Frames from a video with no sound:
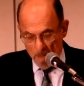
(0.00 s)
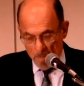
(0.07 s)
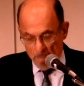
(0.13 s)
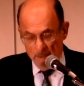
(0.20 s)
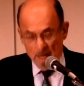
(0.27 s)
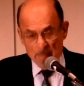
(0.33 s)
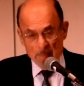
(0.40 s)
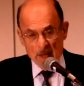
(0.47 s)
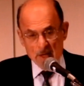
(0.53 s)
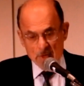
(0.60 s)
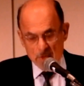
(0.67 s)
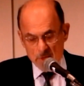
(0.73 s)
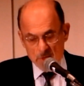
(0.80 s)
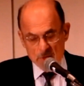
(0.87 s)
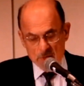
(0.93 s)
Many
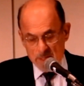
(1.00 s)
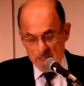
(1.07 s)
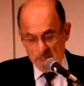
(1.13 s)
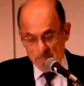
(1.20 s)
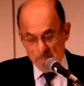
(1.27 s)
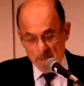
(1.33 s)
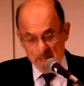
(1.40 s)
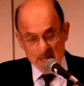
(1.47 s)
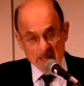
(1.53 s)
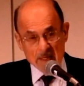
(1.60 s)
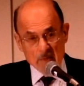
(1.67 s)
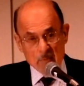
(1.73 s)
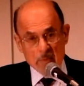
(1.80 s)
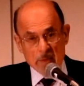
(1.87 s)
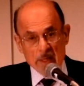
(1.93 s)
patients may not
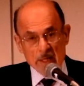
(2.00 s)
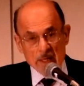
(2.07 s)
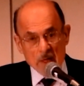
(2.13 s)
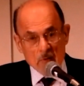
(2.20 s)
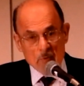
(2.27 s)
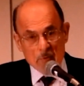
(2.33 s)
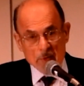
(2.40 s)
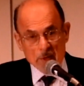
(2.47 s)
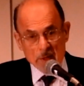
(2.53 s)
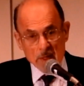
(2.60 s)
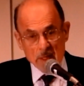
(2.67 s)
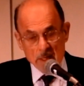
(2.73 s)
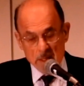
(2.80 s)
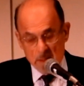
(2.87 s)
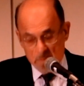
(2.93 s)
complain
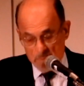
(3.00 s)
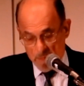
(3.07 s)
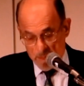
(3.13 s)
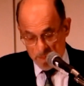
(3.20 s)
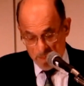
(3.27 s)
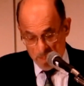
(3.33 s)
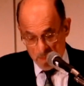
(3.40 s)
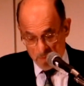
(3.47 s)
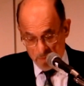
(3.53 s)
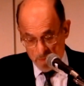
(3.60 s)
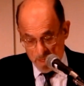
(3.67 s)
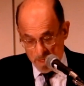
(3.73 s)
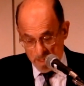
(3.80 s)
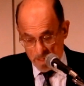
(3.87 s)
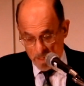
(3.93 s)
overtly of death
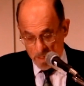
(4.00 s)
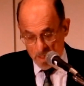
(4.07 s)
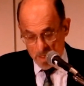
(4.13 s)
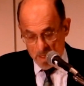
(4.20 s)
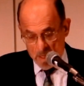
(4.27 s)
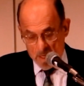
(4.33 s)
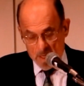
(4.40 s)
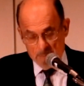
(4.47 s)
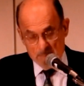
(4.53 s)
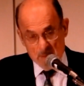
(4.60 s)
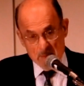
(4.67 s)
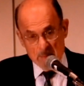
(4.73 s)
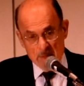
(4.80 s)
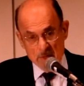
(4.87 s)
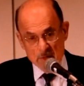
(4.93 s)
anxiety. It may
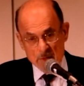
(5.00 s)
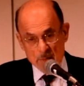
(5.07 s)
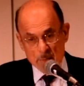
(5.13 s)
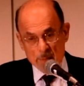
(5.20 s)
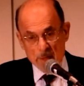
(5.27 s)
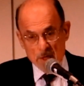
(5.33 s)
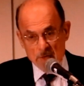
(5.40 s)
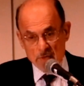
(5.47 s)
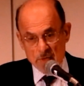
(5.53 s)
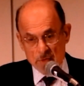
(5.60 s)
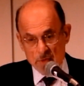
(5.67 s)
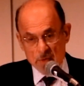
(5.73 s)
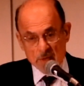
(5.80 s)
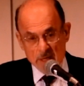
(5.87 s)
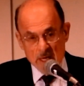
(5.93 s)
be suppressed
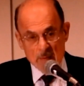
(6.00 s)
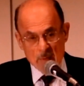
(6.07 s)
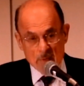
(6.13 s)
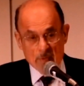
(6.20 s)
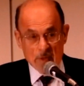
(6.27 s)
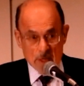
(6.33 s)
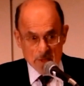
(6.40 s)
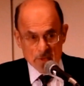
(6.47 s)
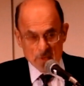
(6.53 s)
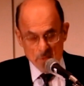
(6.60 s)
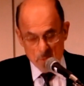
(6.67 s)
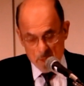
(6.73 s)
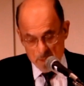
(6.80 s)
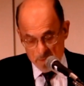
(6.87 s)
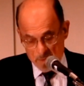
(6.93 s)
or camouflaged in
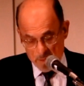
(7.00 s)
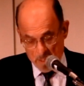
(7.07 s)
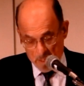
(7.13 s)
ways that